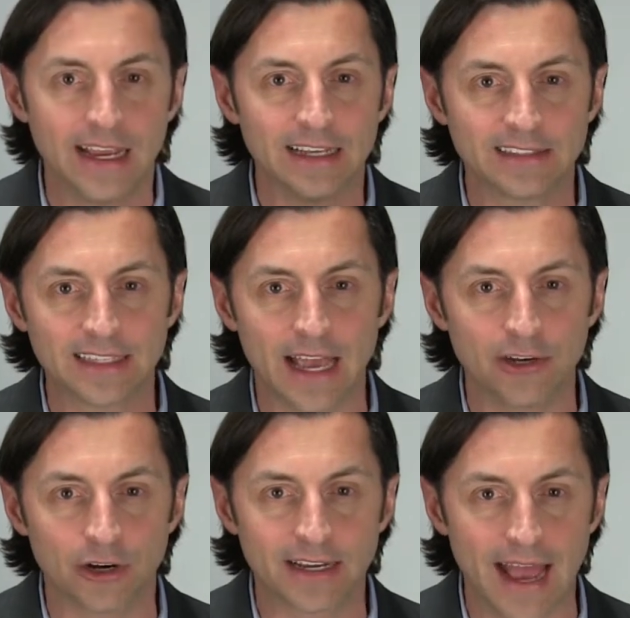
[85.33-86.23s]
is to get
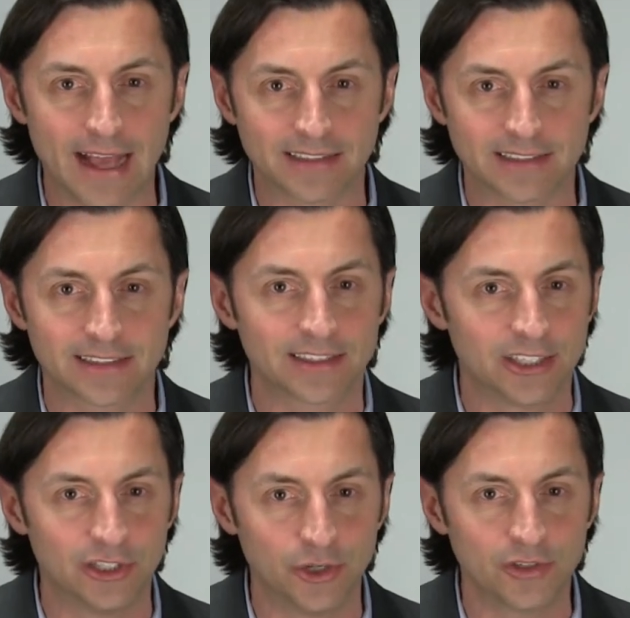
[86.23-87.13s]
your guests
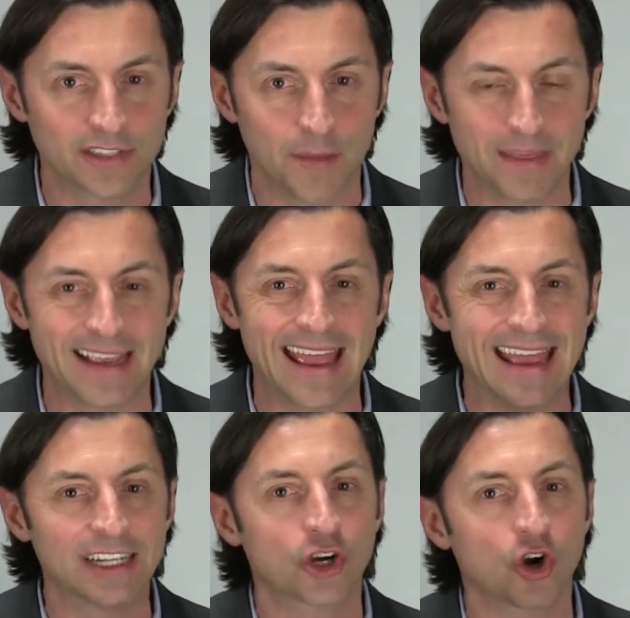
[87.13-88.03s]
to do something
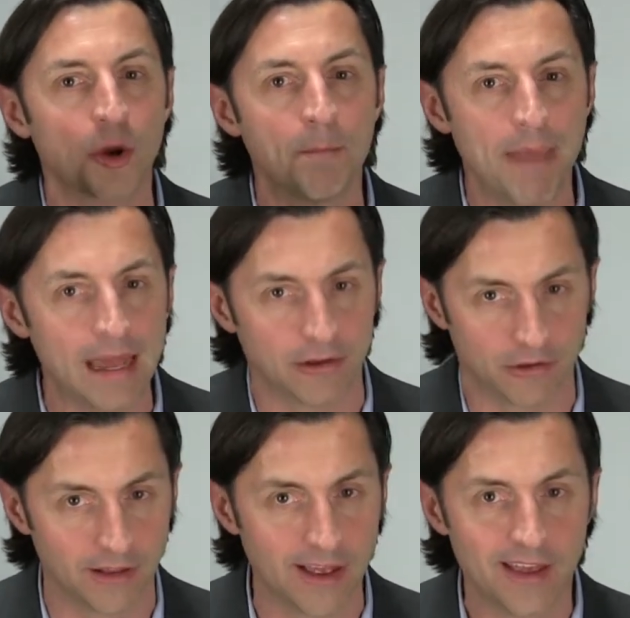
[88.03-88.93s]
incremental